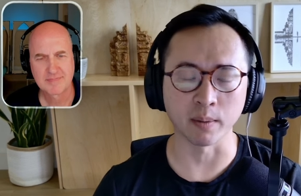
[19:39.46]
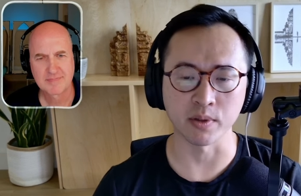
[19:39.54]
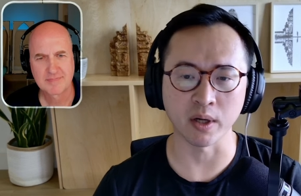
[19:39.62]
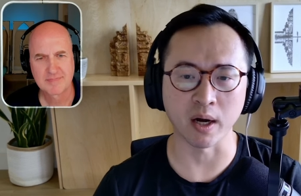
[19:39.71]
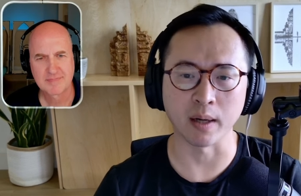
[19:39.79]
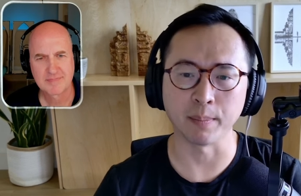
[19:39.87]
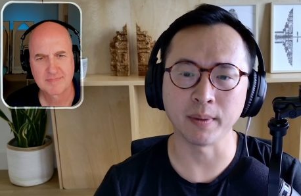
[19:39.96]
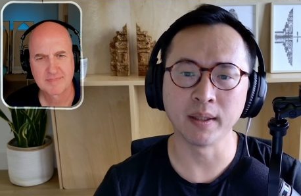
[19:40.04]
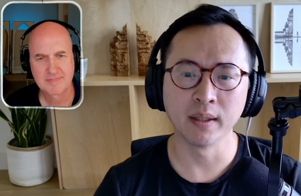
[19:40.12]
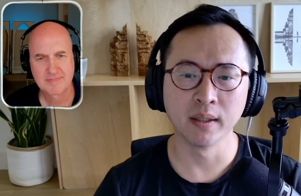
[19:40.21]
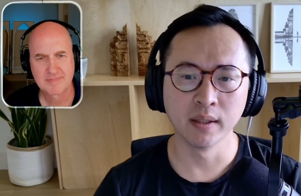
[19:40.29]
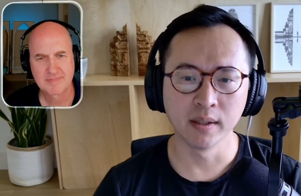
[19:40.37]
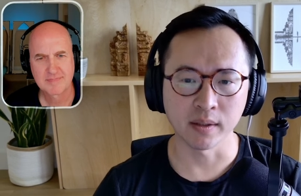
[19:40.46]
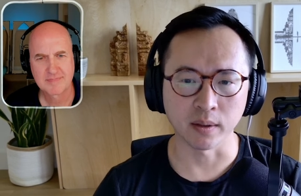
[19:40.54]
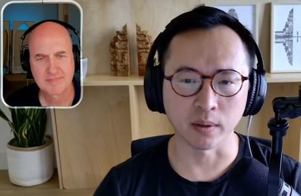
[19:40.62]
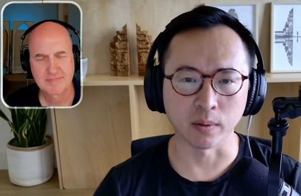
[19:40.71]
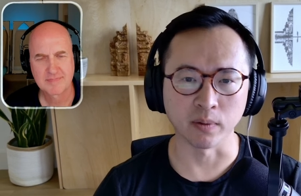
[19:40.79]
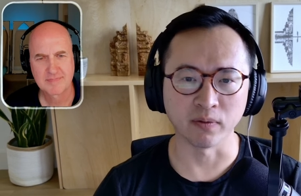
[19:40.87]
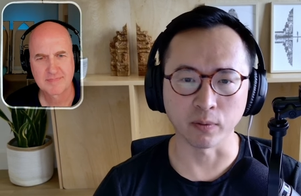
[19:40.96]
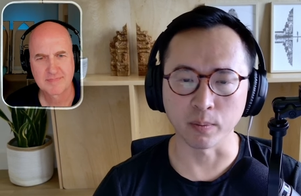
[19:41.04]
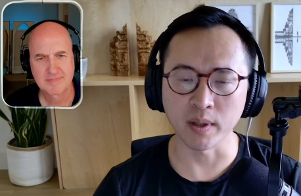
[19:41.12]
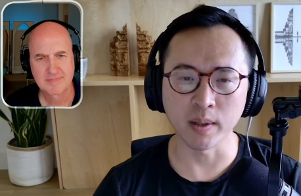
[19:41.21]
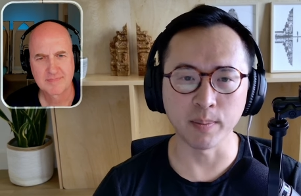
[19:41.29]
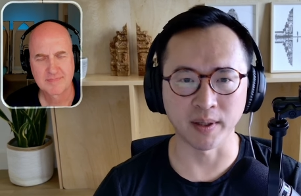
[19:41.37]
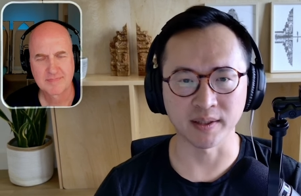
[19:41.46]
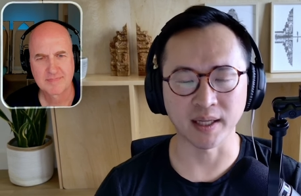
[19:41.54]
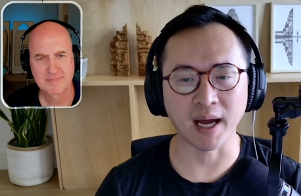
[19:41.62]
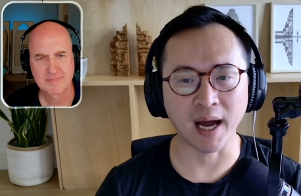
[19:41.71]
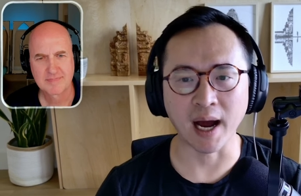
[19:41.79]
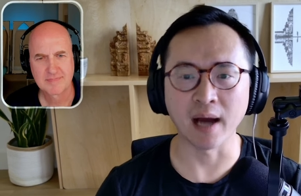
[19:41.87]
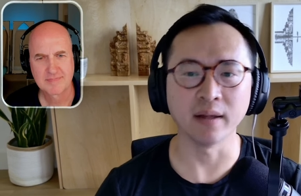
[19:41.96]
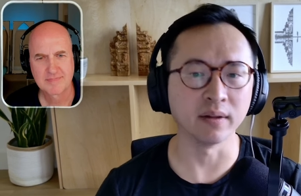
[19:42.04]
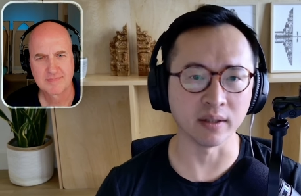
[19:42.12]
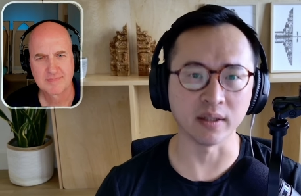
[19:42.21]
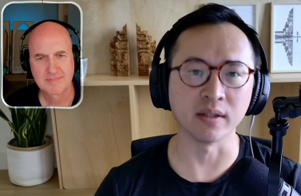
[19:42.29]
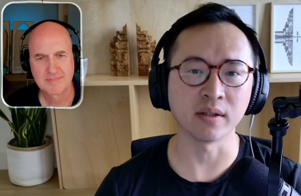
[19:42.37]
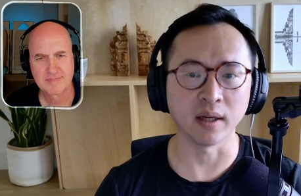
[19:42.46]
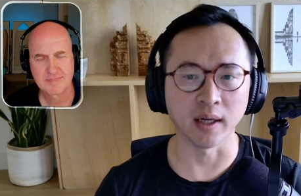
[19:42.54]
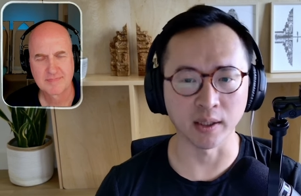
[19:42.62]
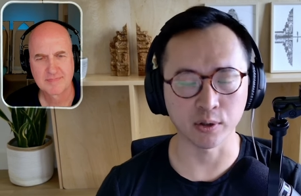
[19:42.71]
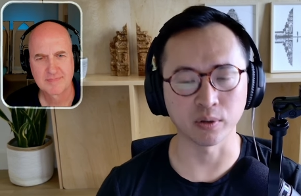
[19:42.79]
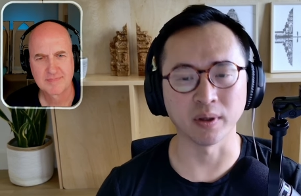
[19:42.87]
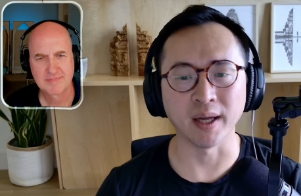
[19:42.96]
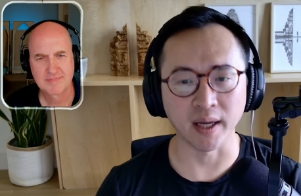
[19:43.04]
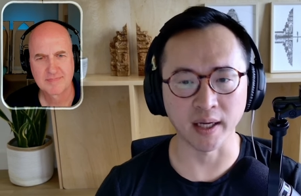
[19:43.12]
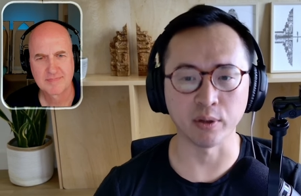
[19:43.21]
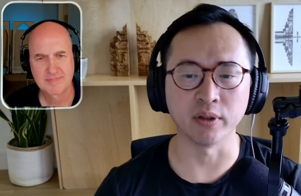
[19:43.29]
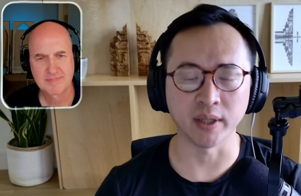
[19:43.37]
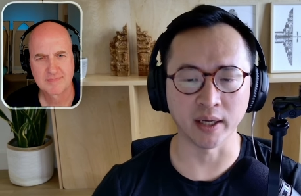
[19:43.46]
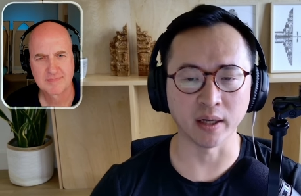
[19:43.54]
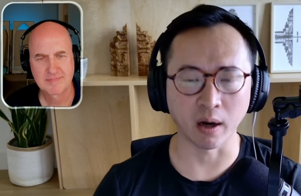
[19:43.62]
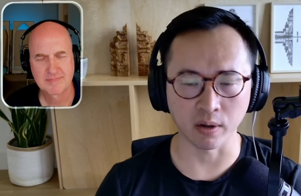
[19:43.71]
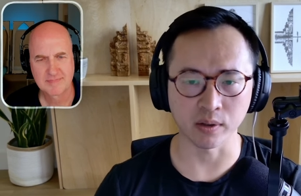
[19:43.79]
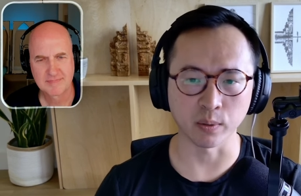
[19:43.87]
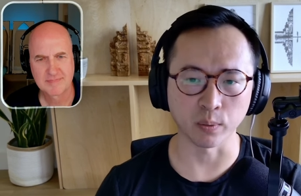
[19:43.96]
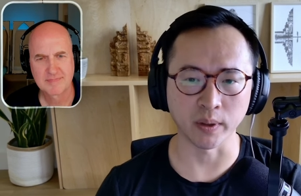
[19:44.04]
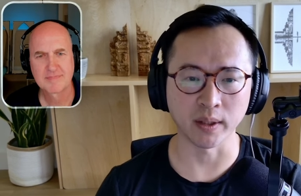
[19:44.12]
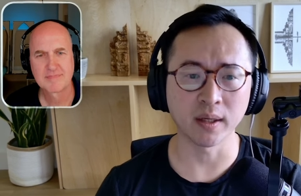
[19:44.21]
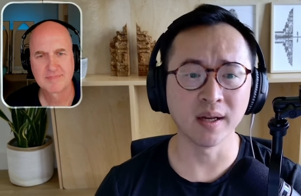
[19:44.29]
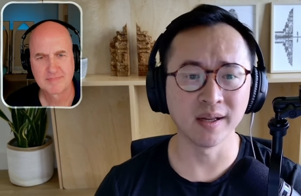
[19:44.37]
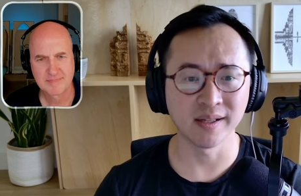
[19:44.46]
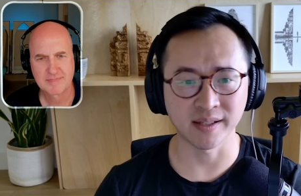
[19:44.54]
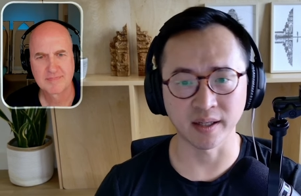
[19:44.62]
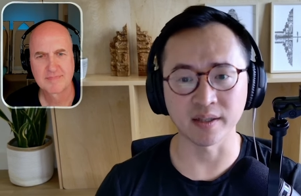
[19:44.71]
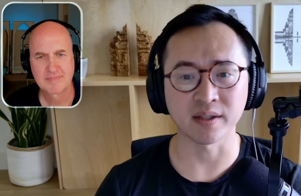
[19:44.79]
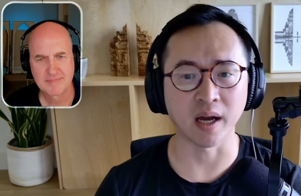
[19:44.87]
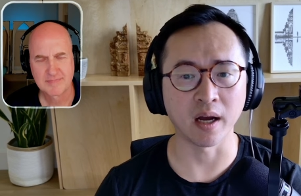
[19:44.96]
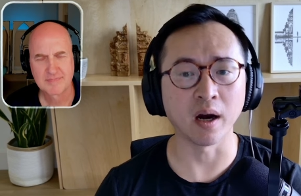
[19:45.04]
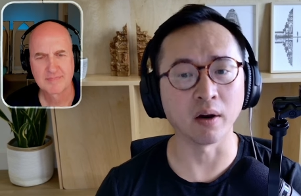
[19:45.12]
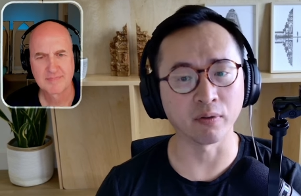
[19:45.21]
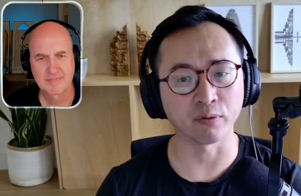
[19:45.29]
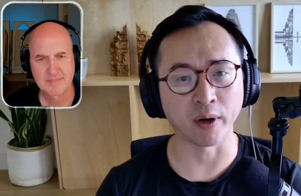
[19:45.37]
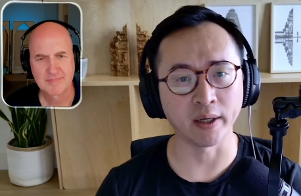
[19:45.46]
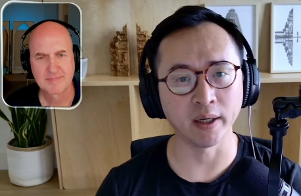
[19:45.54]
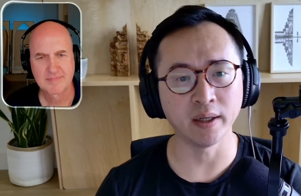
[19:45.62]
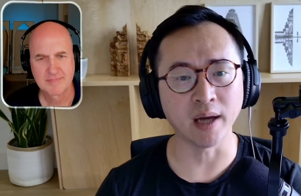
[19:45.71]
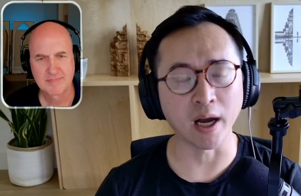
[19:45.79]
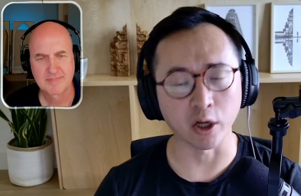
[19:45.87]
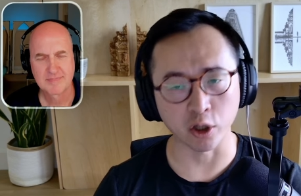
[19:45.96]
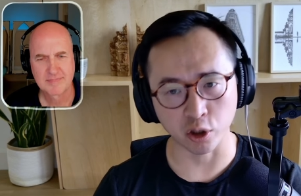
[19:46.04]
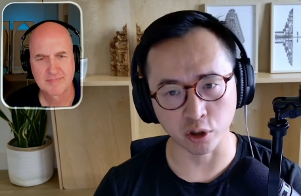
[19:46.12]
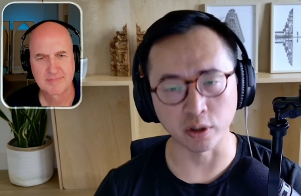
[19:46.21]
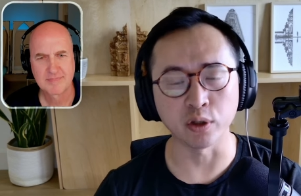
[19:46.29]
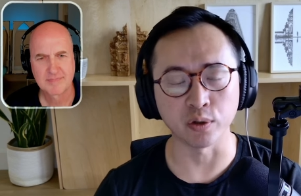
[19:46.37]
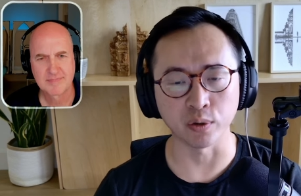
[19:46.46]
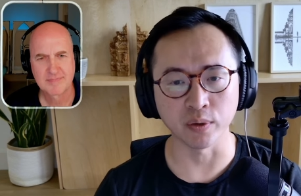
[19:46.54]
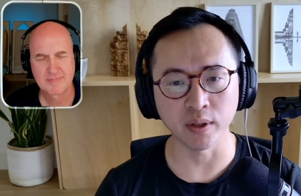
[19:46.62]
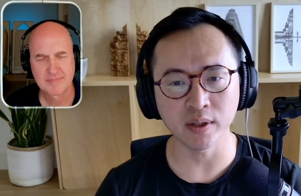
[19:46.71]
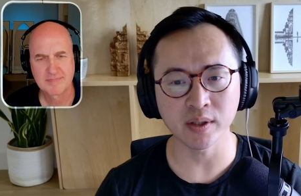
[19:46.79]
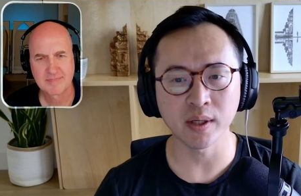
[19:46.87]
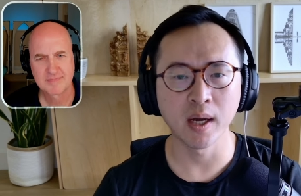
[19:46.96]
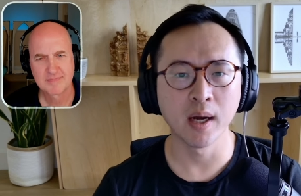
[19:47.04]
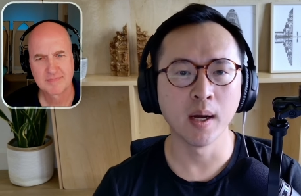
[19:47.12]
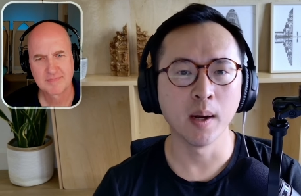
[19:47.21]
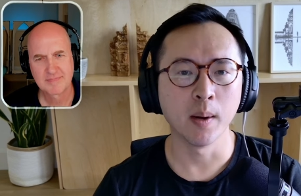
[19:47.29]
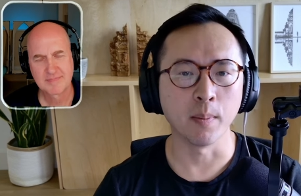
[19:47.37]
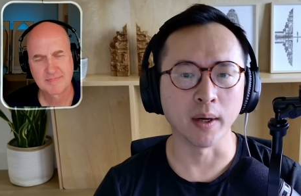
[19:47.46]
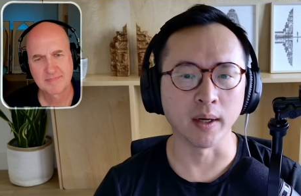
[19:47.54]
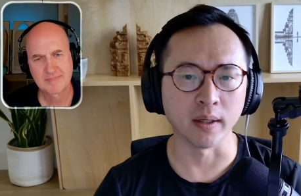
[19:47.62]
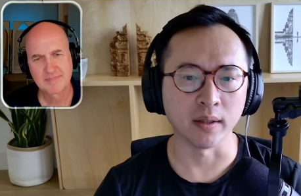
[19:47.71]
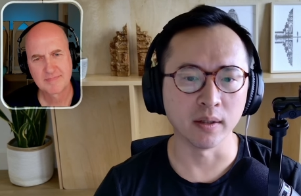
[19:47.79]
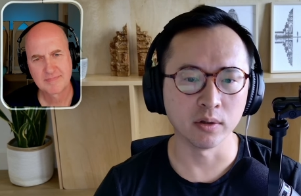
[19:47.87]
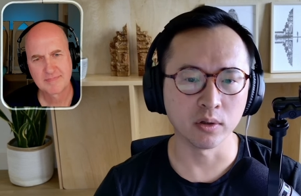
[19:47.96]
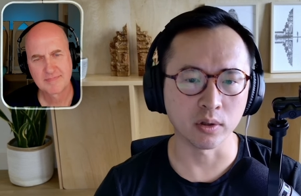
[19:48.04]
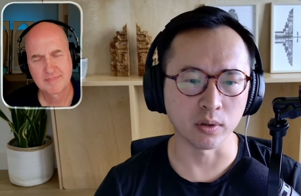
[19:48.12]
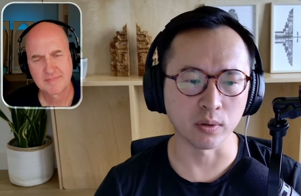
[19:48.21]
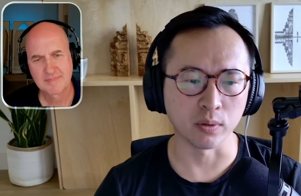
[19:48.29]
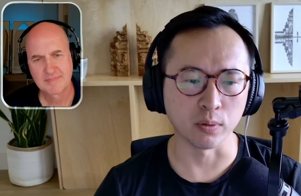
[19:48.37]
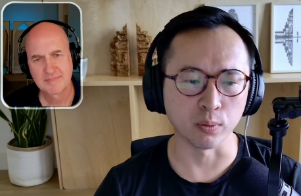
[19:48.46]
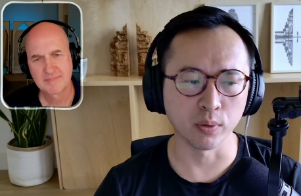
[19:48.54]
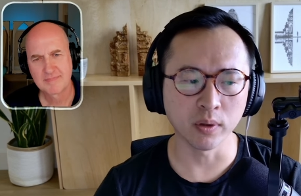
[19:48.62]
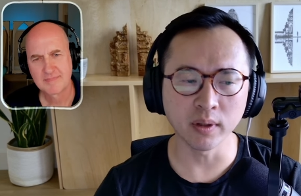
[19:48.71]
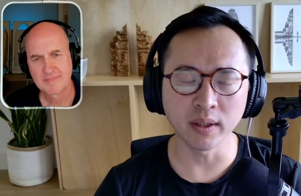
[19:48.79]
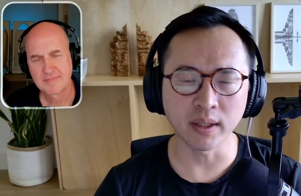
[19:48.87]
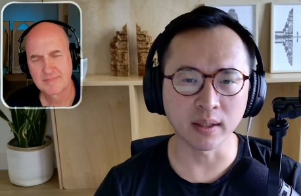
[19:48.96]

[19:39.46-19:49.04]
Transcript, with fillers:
Speaker 1: job. So for me, because I had these extra eight to ten hours a week set aside on a Friday, I could do this. But to really